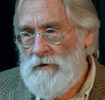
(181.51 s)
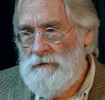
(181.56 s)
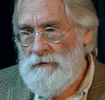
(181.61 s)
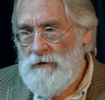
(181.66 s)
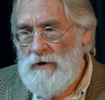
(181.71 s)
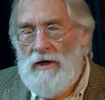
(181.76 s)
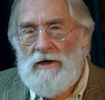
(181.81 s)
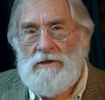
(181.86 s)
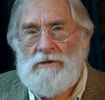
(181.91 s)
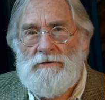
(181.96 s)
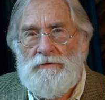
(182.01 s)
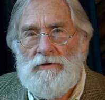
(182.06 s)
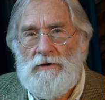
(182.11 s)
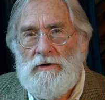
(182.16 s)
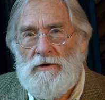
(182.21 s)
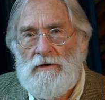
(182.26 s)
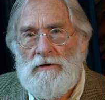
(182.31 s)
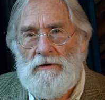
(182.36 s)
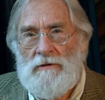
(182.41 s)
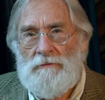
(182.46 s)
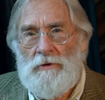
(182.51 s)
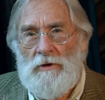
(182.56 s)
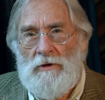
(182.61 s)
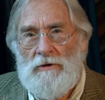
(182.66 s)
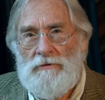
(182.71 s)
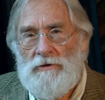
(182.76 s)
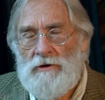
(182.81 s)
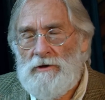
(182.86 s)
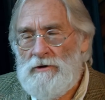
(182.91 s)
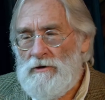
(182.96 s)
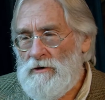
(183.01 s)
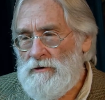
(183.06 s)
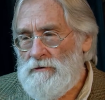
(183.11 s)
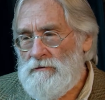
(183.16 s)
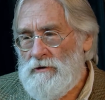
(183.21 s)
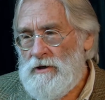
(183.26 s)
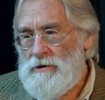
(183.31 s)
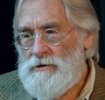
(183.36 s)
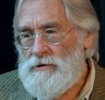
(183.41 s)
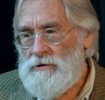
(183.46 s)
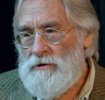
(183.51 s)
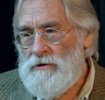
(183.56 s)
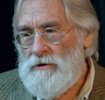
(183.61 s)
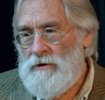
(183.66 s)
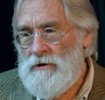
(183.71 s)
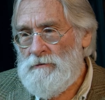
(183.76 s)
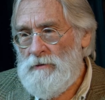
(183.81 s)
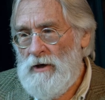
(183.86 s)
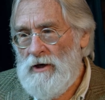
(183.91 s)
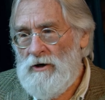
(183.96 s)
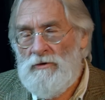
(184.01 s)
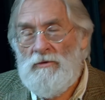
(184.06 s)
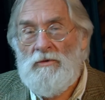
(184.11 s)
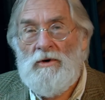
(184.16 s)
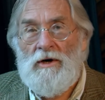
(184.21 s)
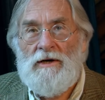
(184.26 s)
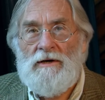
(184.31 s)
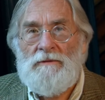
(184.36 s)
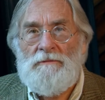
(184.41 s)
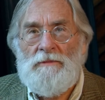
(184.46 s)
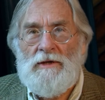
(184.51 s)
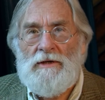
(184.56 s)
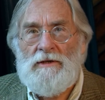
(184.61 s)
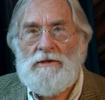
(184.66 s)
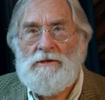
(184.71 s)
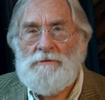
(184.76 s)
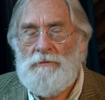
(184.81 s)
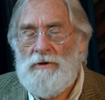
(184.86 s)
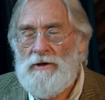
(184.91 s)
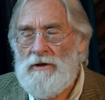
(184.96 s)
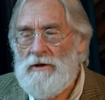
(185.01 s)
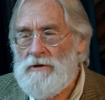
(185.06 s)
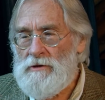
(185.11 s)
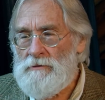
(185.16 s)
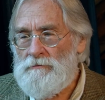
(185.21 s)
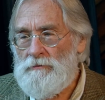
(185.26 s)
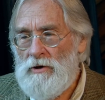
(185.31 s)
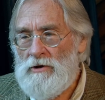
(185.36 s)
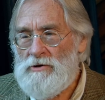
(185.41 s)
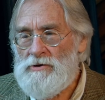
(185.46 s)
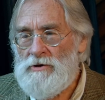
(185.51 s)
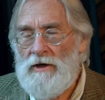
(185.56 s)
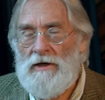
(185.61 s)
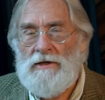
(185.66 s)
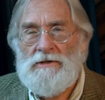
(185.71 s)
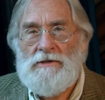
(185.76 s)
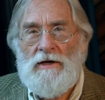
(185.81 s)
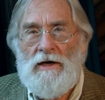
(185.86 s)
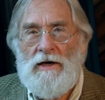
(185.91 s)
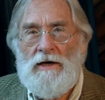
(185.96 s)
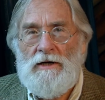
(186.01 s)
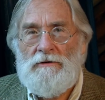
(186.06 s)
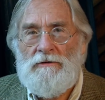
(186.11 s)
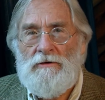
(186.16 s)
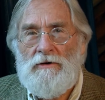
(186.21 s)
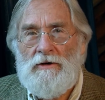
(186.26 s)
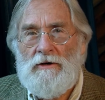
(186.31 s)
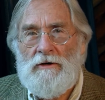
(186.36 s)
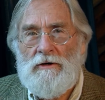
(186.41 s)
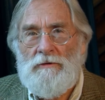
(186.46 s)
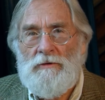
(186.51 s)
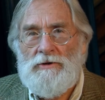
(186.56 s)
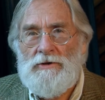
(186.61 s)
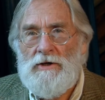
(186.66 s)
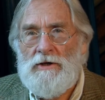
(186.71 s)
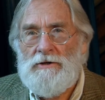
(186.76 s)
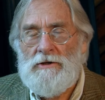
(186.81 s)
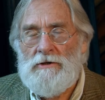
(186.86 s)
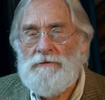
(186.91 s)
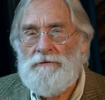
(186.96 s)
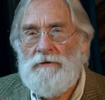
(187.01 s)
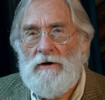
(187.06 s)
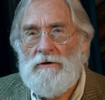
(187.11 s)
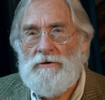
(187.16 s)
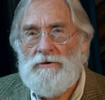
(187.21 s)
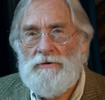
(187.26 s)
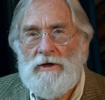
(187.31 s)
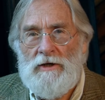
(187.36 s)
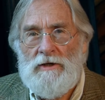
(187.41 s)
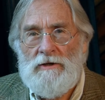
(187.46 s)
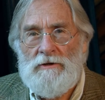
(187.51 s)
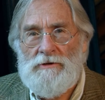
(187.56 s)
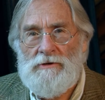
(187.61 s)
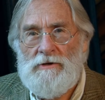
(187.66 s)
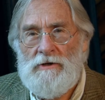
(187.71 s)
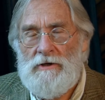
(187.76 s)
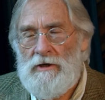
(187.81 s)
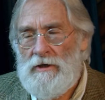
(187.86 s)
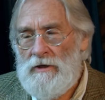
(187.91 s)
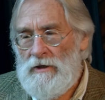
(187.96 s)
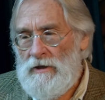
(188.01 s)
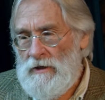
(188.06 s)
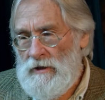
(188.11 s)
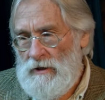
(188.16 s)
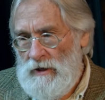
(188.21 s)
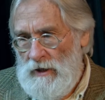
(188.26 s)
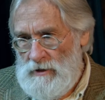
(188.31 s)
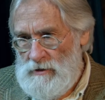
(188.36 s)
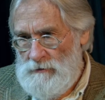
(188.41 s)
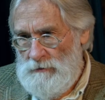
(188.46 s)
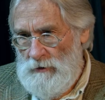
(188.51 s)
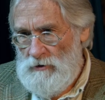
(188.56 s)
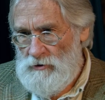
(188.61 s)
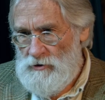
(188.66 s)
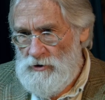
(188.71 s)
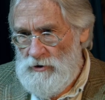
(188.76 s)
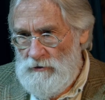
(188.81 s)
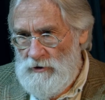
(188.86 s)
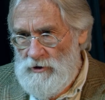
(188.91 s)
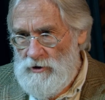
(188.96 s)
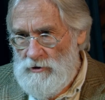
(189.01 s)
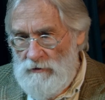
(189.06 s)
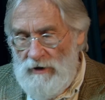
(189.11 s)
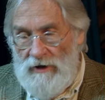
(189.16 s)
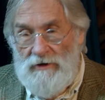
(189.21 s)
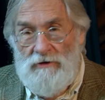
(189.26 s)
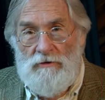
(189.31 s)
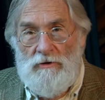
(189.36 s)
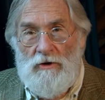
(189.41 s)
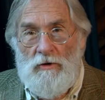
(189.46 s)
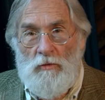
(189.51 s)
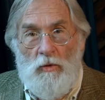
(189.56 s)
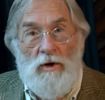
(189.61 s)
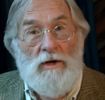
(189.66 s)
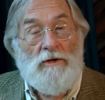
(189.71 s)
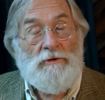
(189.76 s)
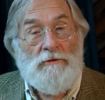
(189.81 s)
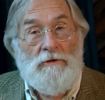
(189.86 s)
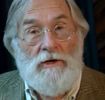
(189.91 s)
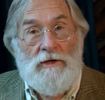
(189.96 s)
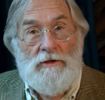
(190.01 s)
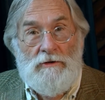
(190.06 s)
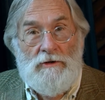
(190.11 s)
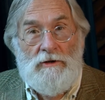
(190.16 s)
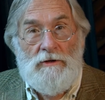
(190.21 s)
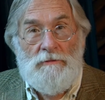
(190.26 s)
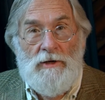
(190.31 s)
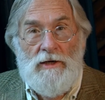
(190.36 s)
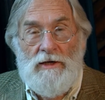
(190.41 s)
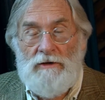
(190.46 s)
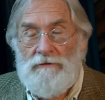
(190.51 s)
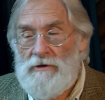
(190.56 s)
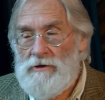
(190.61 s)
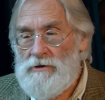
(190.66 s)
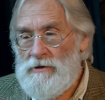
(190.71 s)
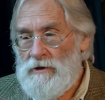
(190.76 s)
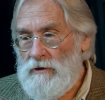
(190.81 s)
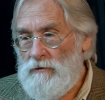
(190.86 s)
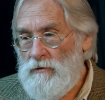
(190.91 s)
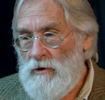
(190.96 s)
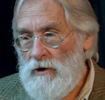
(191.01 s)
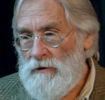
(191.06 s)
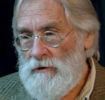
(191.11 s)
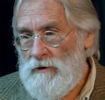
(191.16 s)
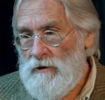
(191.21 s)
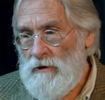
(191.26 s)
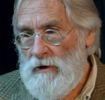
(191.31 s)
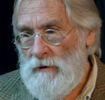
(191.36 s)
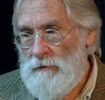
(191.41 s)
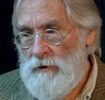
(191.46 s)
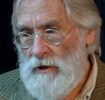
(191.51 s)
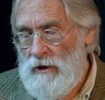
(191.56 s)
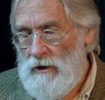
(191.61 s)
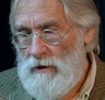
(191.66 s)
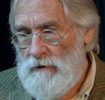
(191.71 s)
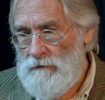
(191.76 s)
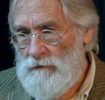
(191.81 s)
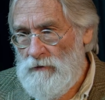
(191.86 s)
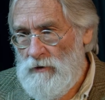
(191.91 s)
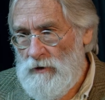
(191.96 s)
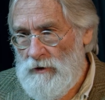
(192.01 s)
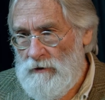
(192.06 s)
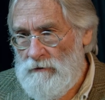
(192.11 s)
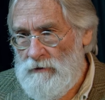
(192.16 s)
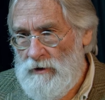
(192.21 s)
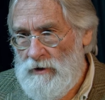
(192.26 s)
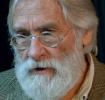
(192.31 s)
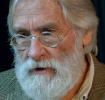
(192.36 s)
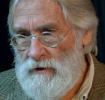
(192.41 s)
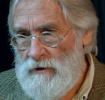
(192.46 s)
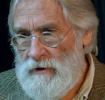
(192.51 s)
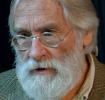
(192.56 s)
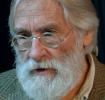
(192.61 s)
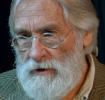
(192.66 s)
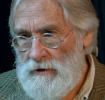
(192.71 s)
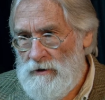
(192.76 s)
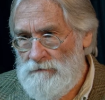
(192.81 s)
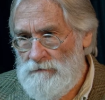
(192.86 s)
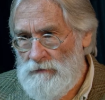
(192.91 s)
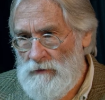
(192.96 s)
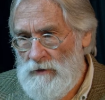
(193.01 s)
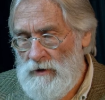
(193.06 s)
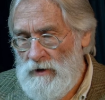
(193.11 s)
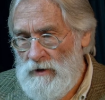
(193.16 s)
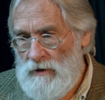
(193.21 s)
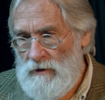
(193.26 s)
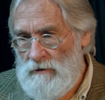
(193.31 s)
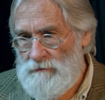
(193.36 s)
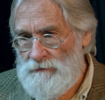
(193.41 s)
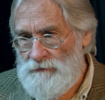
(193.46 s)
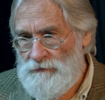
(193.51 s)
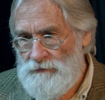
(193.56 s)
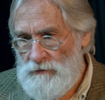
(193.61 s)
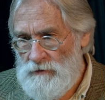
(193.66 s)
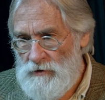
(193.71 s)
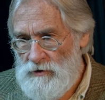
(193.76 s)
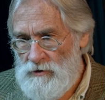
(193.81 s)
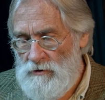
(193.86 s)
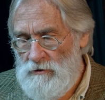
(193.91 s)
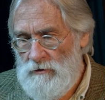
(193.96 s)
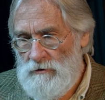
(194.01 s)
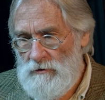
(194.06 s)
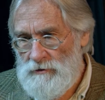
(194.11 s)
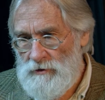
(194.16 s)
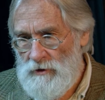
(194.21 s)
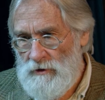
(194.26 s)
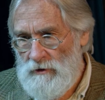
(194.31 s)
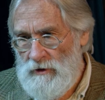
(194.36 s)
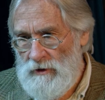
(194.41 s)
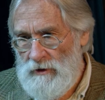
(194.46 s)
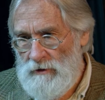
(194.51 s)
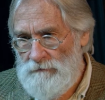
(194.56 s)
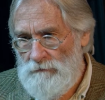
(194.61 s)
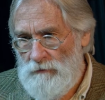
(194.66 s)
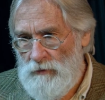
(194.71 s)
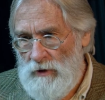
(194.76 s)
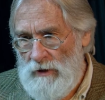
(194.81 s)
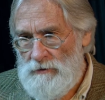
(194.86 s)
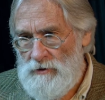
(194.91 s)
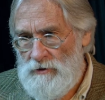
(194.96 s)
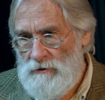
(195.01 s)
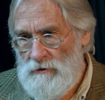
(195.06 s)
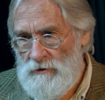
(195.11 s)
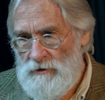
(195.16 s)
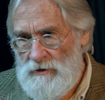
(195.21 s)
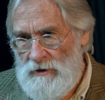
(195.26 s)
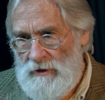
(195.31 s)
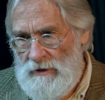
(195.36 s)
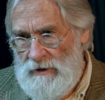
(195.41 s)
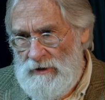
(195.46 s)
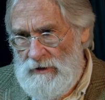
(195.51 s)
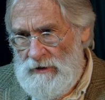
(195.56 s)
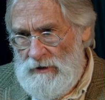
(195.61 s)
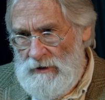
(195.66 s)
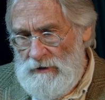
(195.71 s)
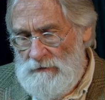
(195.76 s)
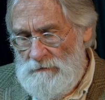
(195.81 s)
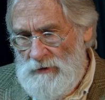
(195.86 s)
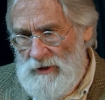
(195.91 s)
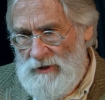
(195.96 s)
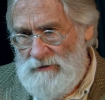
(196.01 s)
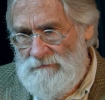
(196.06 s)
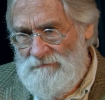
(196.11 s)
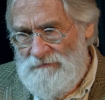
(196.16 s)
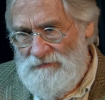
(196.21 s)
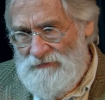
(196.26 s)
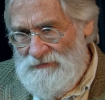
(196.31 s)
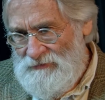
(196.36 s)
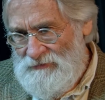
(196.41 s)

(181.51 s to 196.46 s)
philosophy and poetry and all the rest in my own way. But it's been a personalized hunt, you know, in which I just follow trails, as opposed to a directed or well-directed, you might even say, one coming out of one of the great uh, um, schools, um, prep schools. But